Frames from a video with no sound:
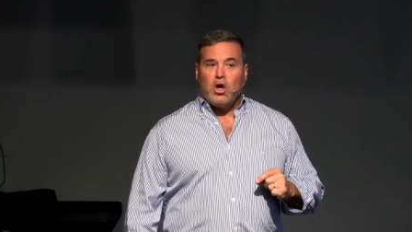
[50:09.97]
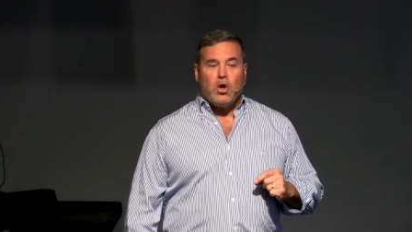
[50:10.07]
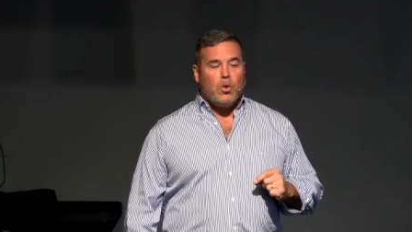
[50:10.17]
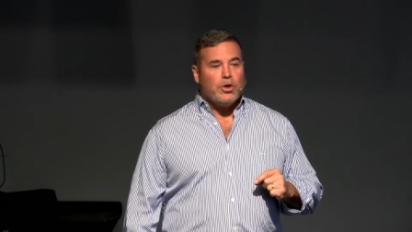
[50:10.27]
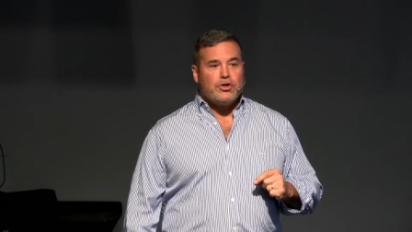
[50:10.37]

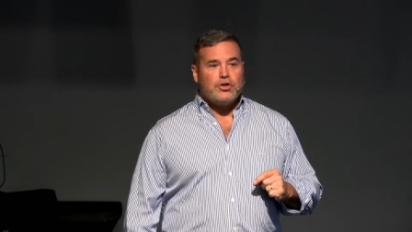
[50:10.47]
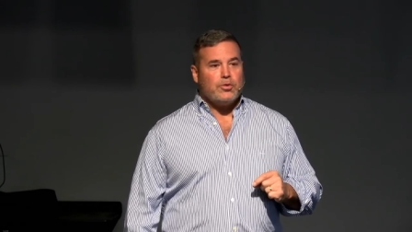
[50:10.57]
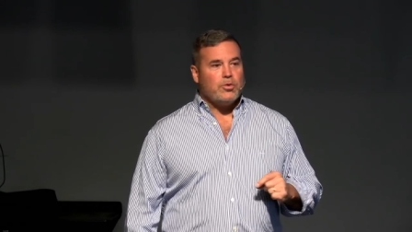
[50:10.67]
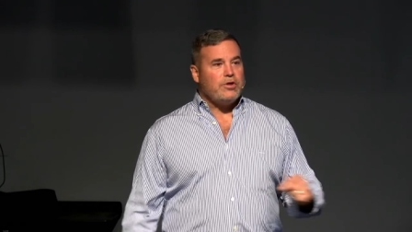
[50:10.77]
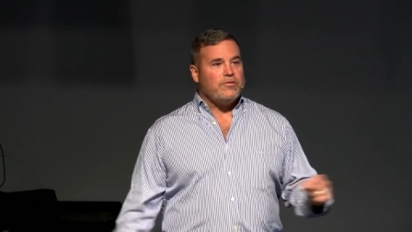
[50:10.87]
which she
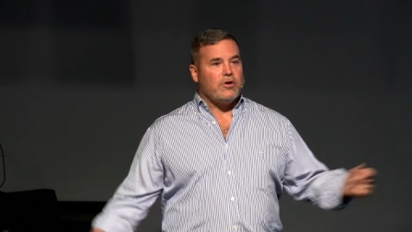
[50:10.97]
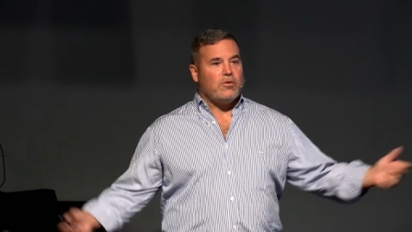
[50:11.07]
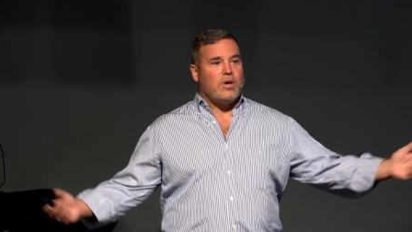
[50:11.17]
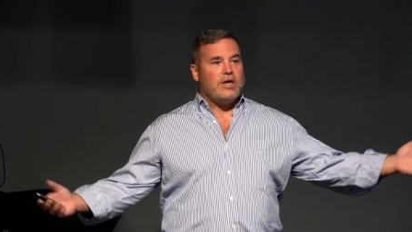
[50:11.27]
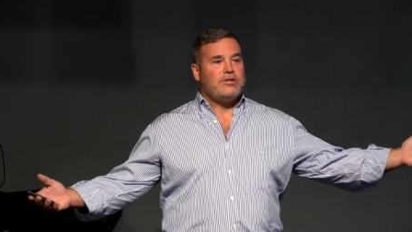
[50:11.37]
wouldn't have
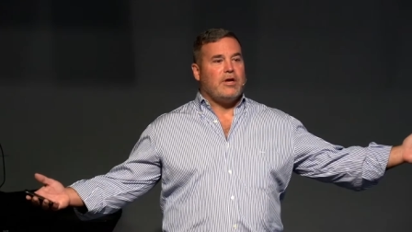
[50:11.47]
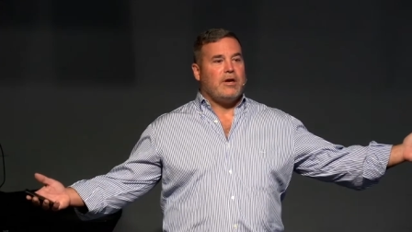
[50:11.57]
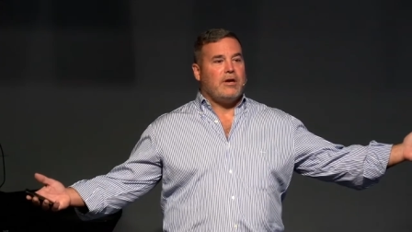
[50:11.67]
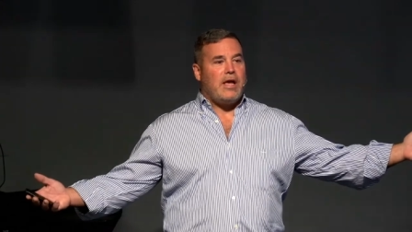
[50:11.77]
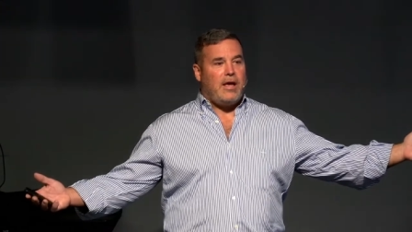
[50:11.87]
otherwise
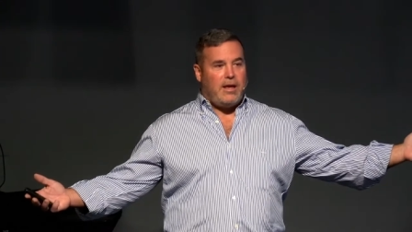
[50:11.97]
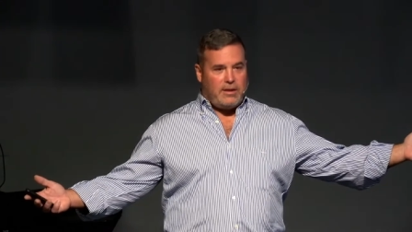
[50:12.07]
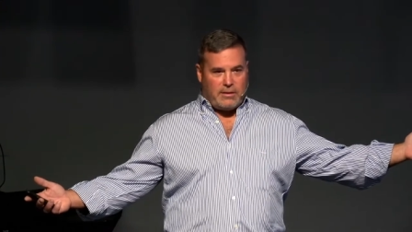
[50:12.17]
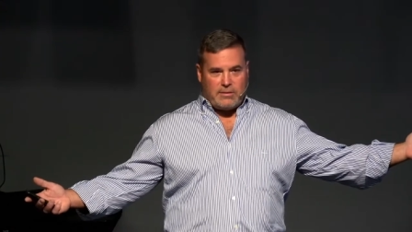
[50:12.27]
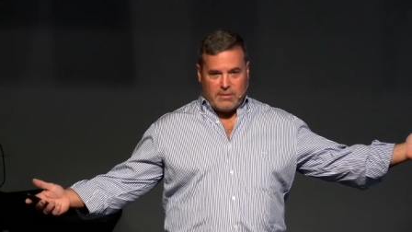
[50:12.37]
done had
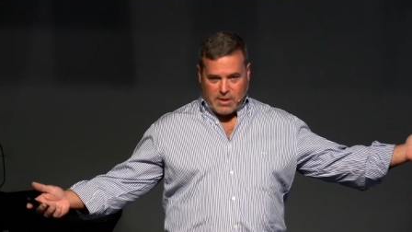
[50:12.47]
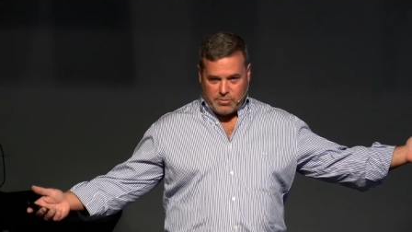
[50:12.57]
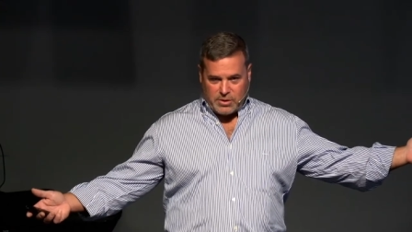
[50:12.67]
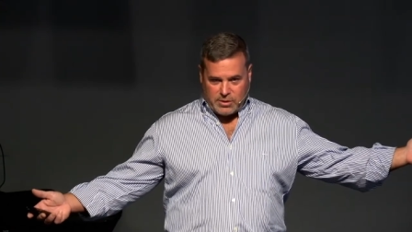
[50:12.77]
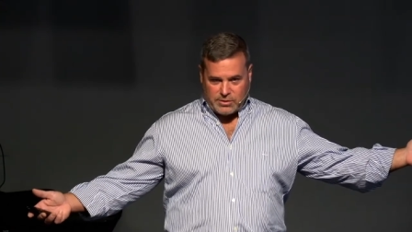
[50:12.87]
not
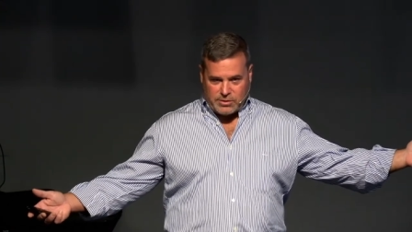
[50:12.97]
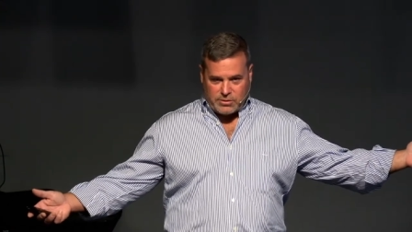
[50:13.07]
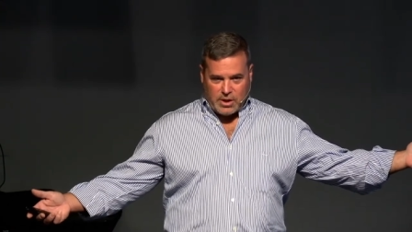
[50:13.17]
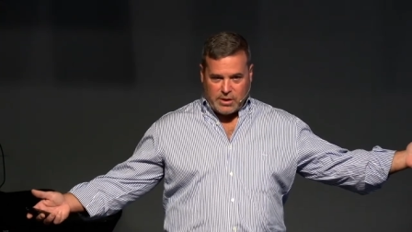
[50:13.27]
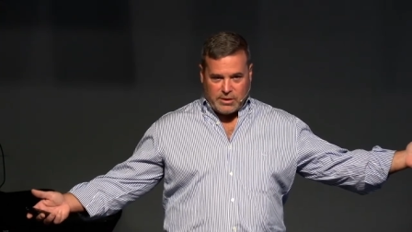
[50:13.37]
been
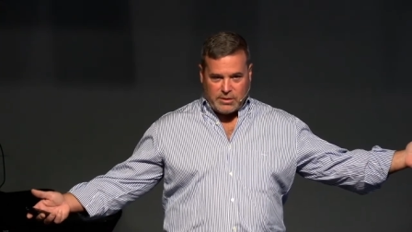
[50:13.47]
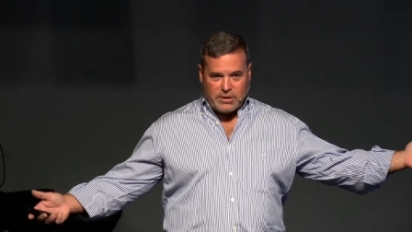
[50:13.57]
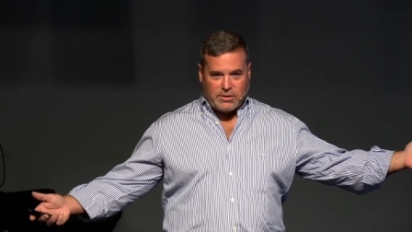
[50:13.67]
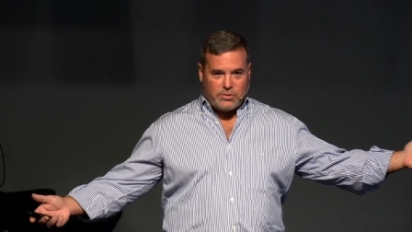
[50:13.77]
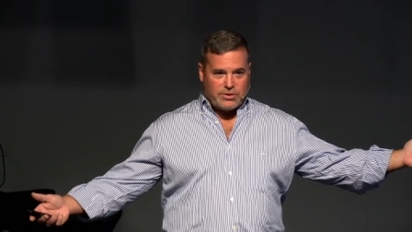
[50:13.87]
instructed that
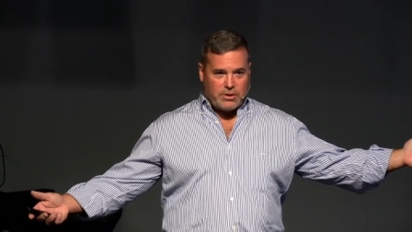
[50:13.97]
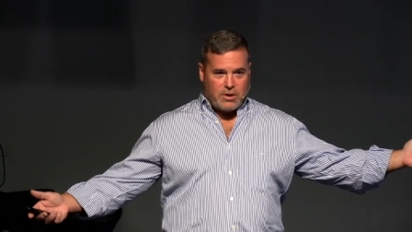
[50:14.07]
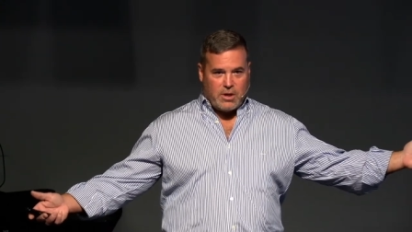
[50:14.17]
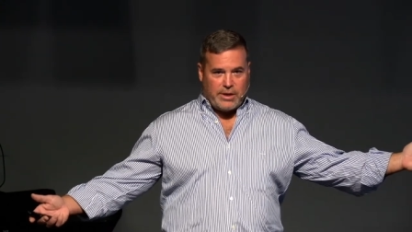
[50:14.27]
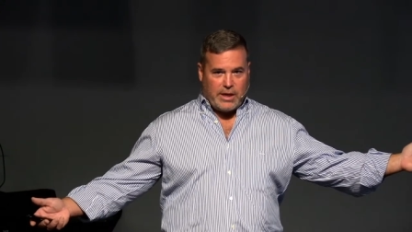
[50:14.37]
there was a
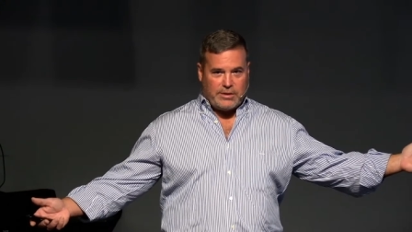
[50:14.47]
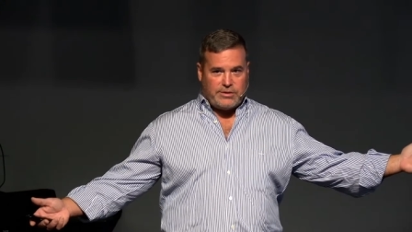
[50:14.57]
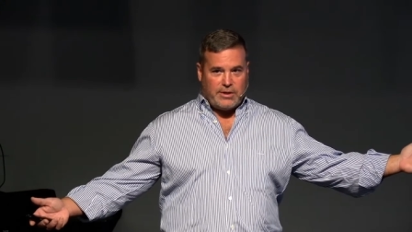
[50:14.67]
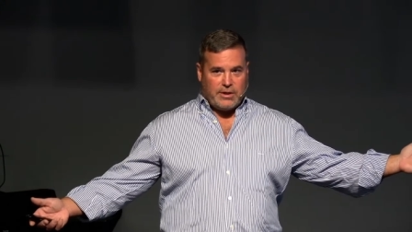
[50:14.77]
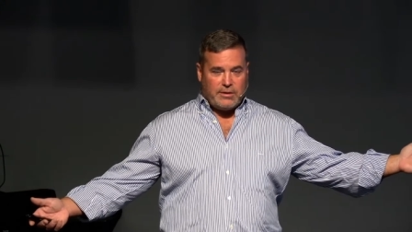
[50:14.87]
law against it,